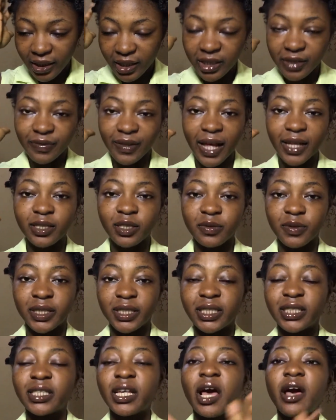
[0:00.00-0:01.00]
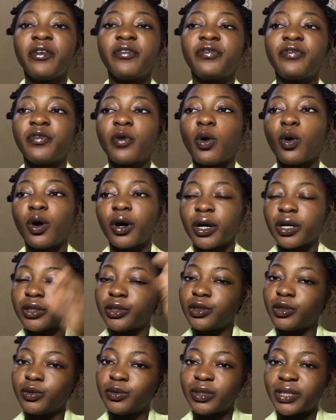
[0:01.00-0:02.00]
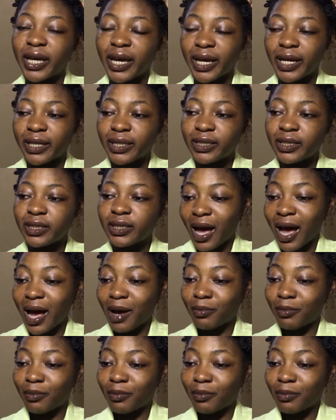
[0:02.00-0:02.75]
these flat twists, for 2 days.